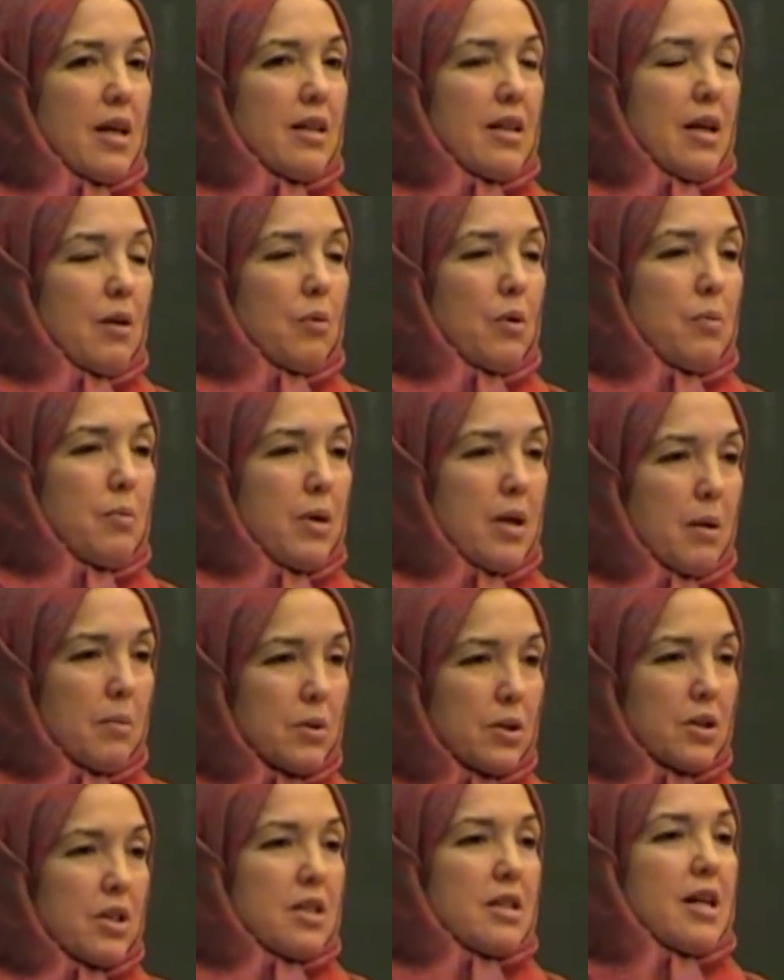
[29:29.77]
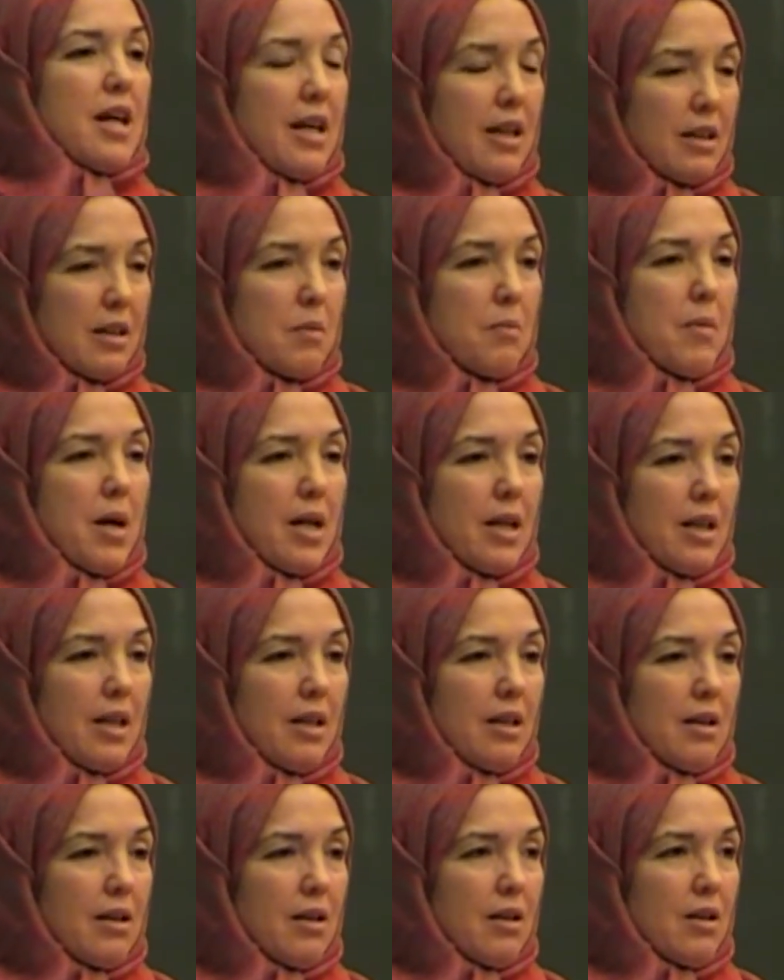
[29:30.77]
they would be able to take the
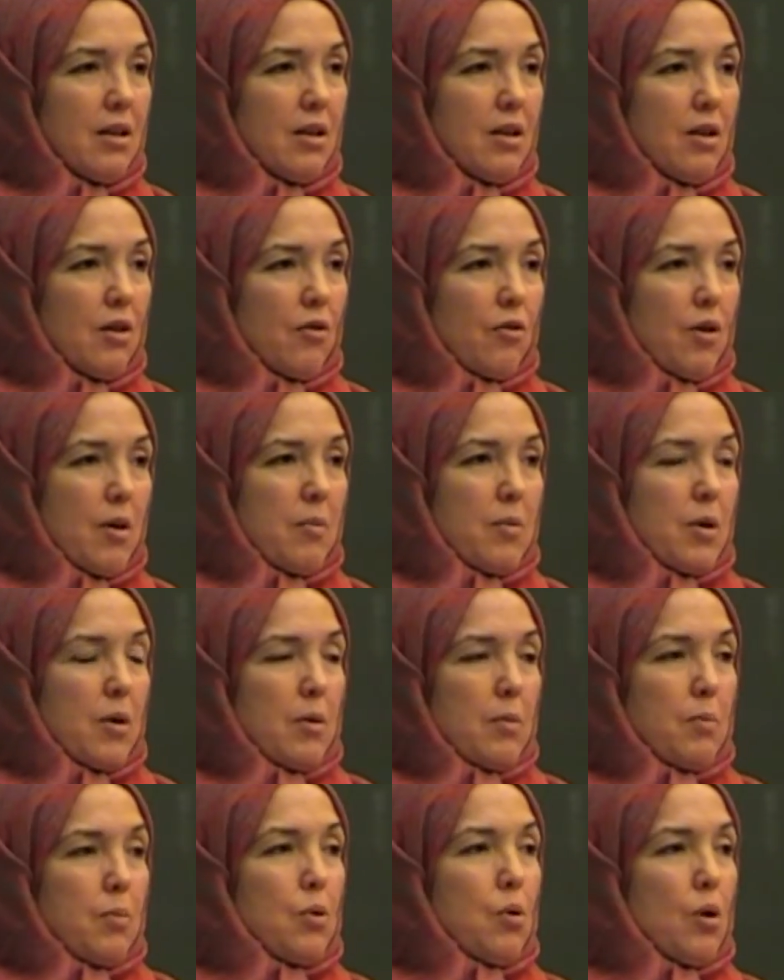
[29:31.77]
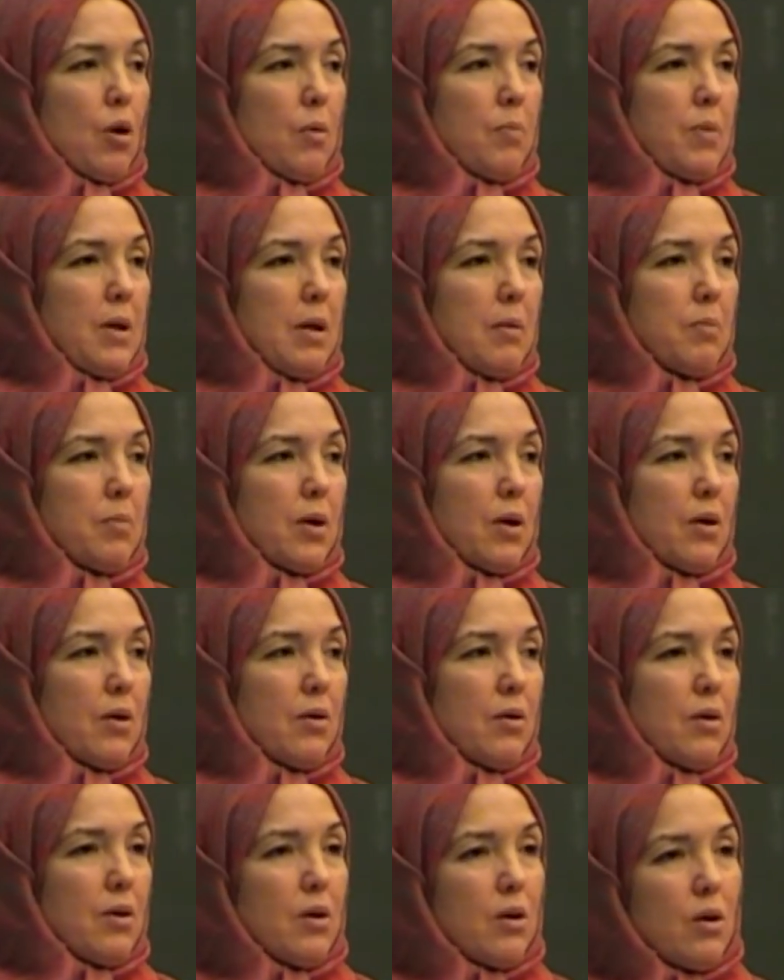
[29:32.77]
money from the poor
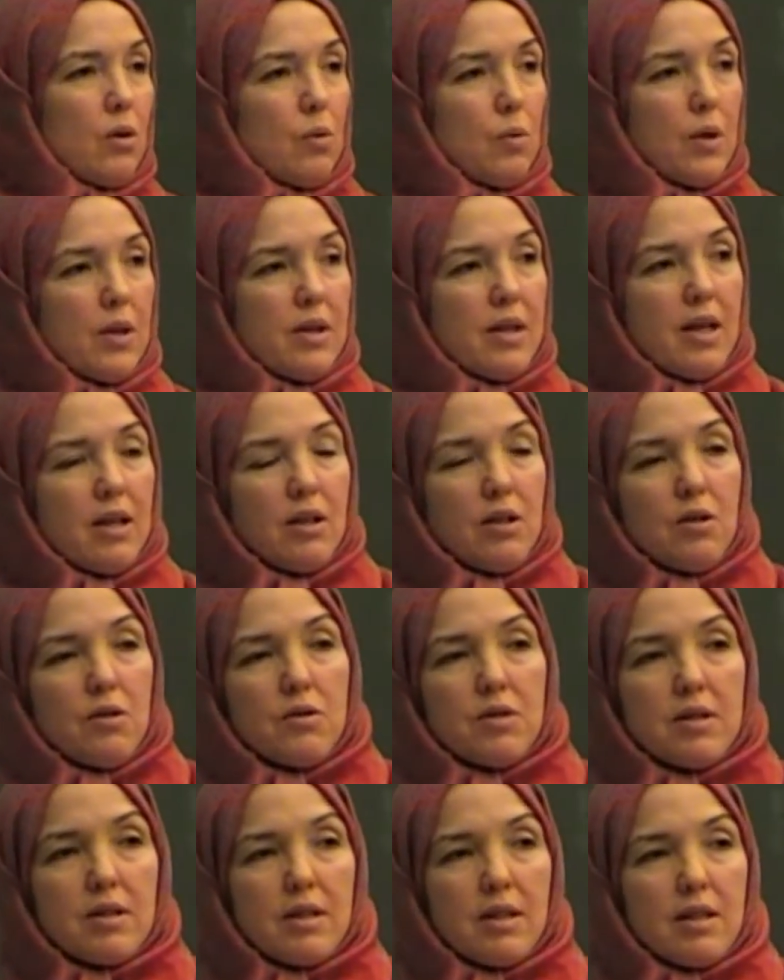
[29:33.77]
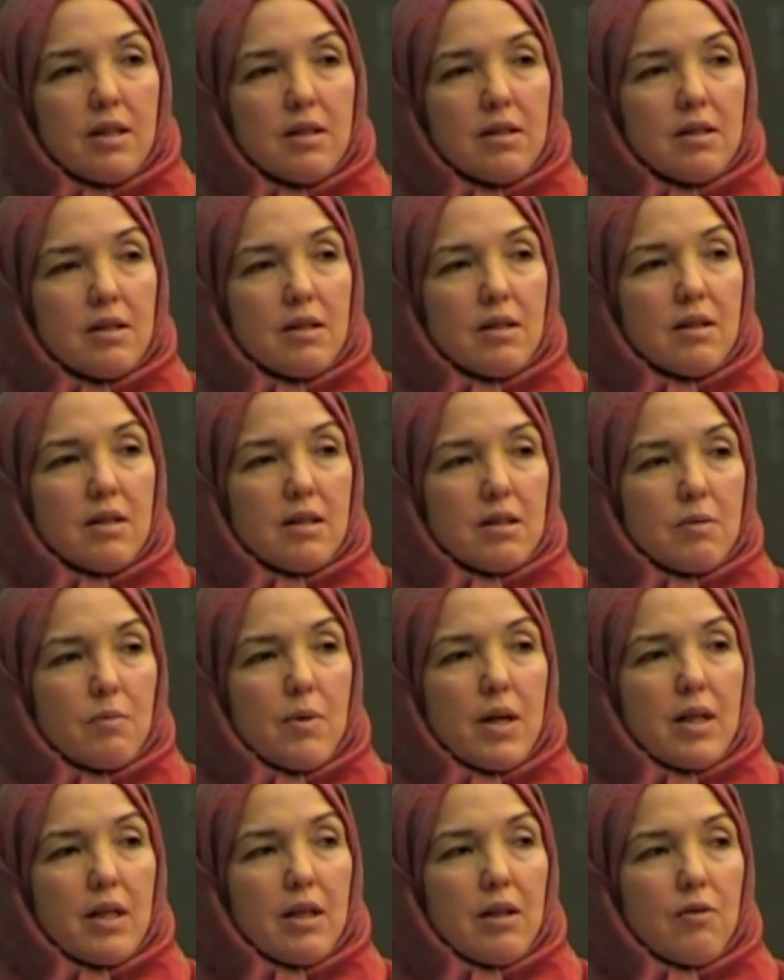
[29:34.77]
people who would then use this
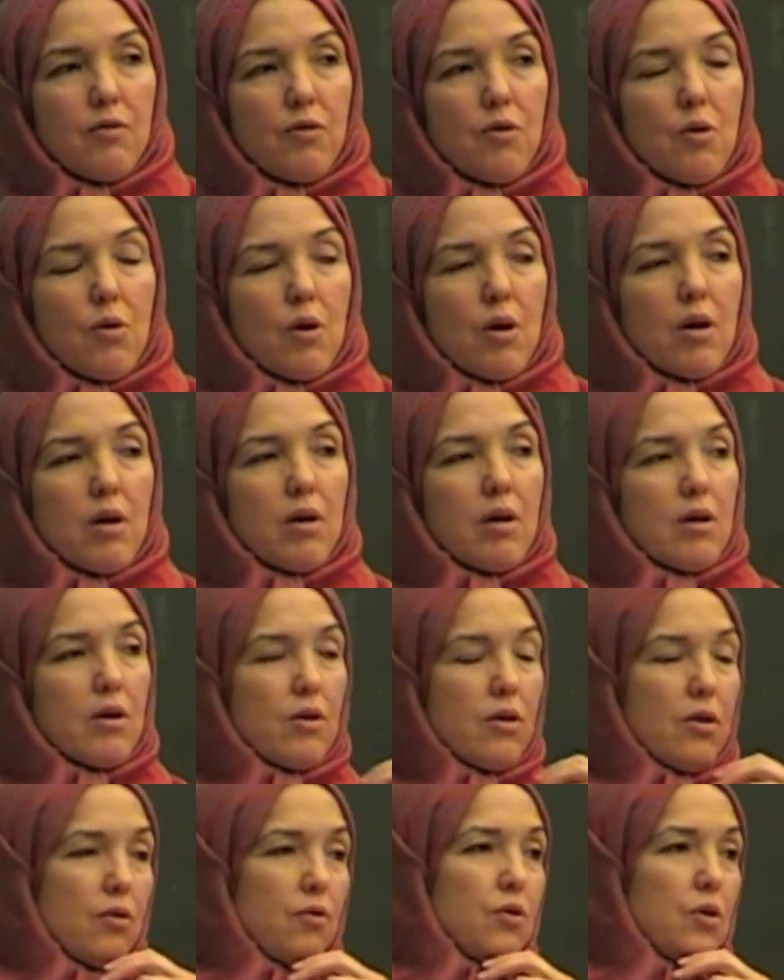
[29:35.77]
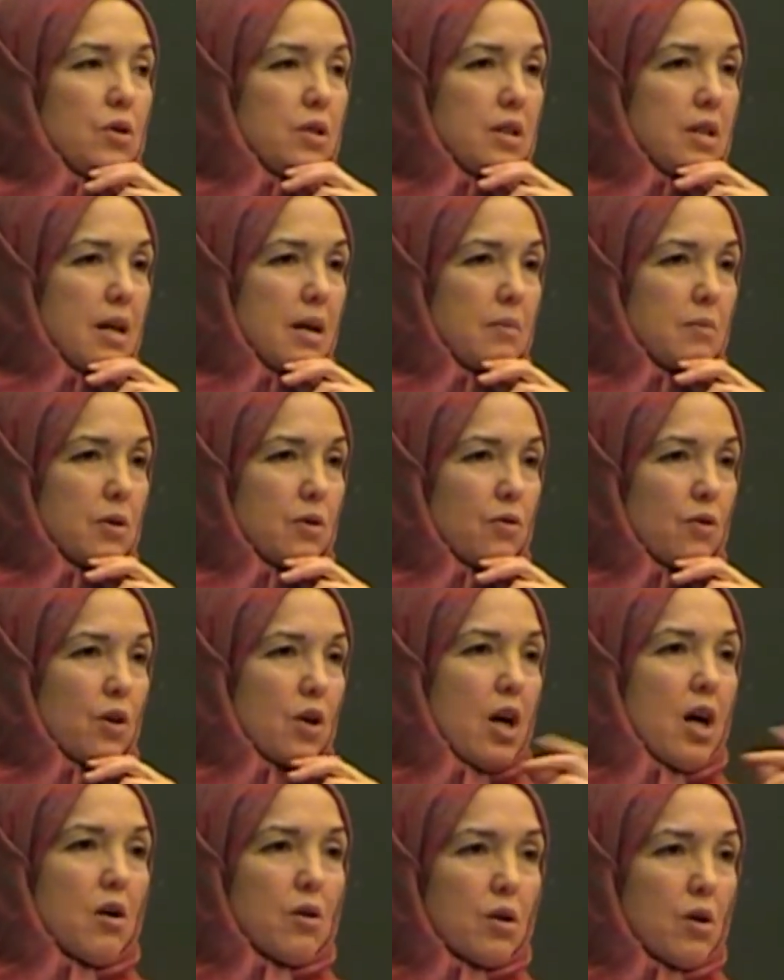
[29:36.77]
money or the food stamps for
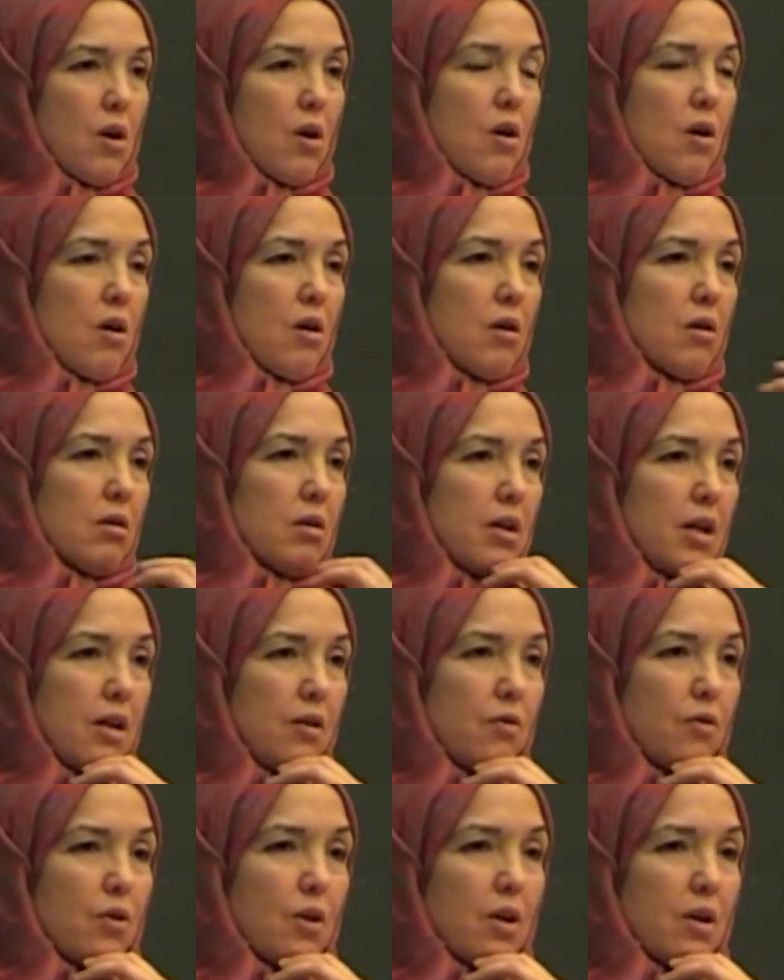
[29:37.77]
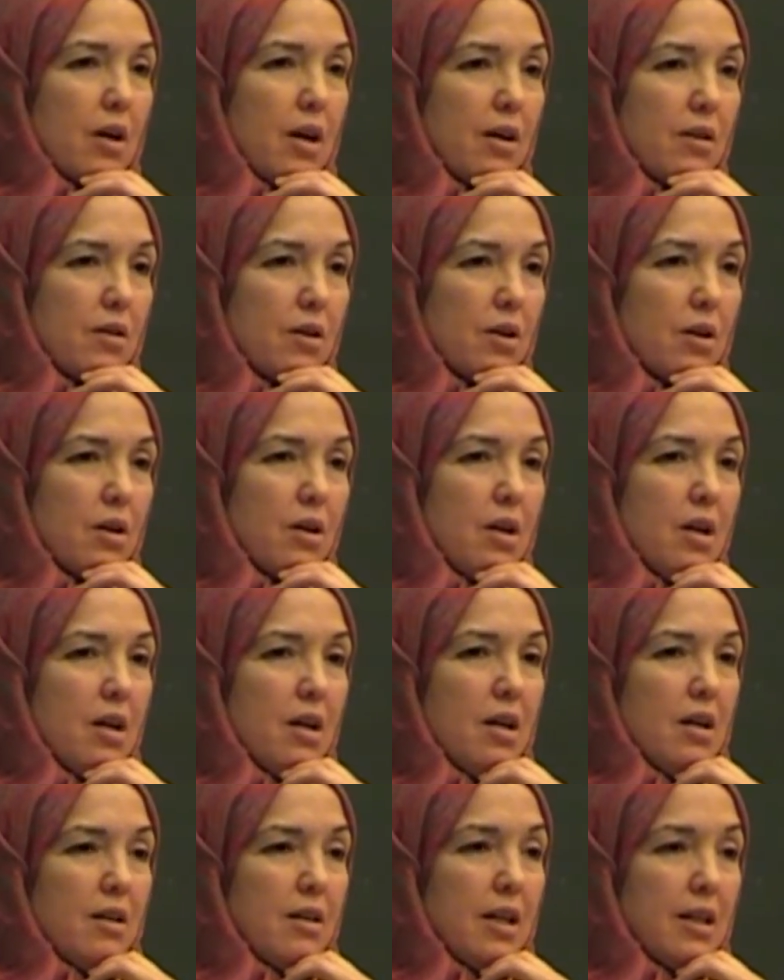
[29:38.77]
alcohol and for other
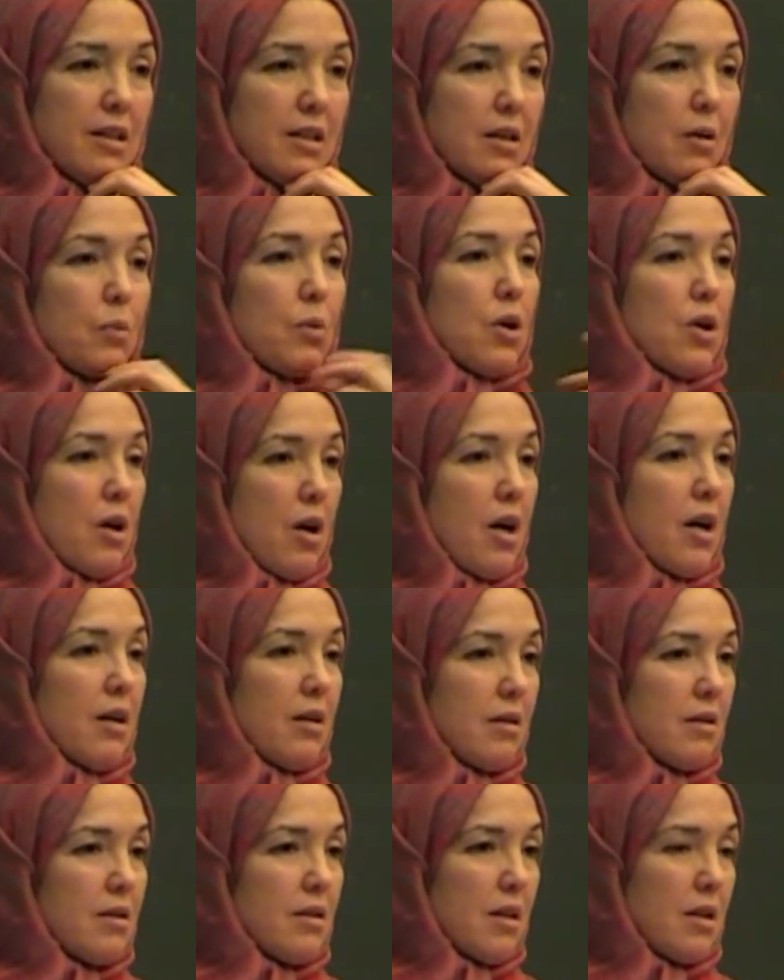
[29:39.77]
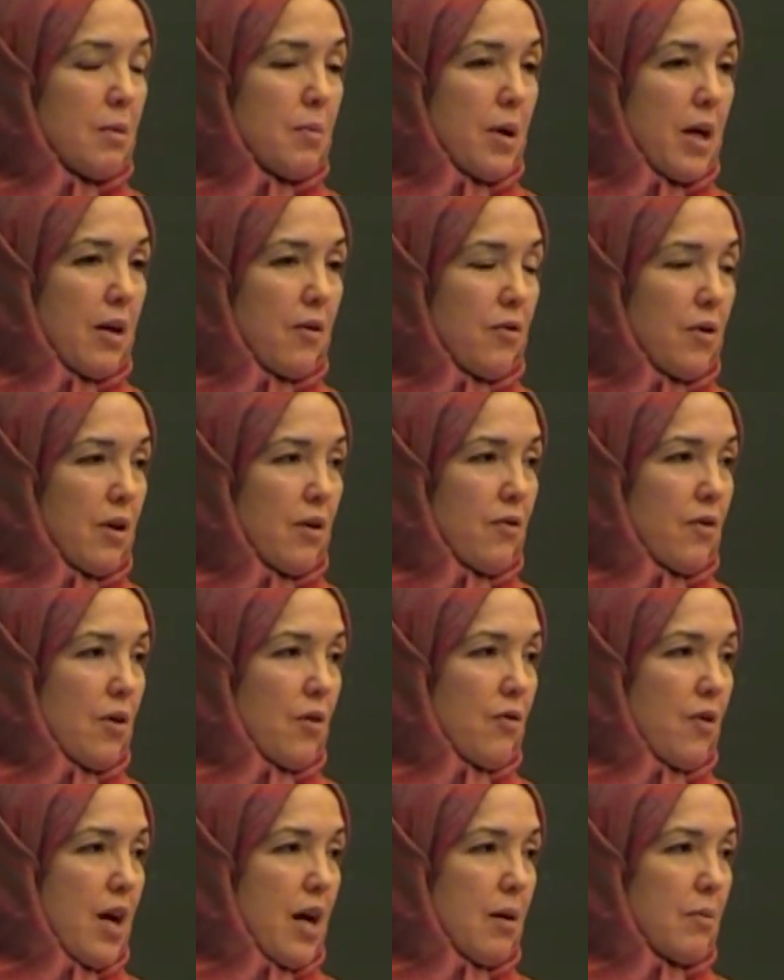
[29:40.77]
things that were not to the benefit of their
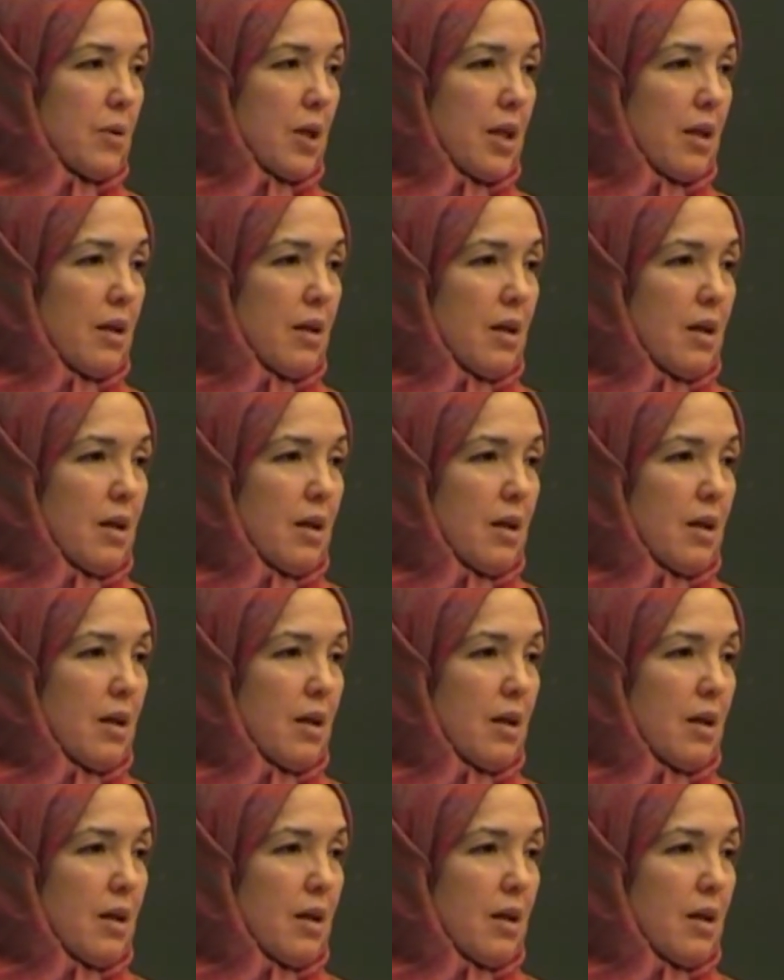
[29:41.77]
family.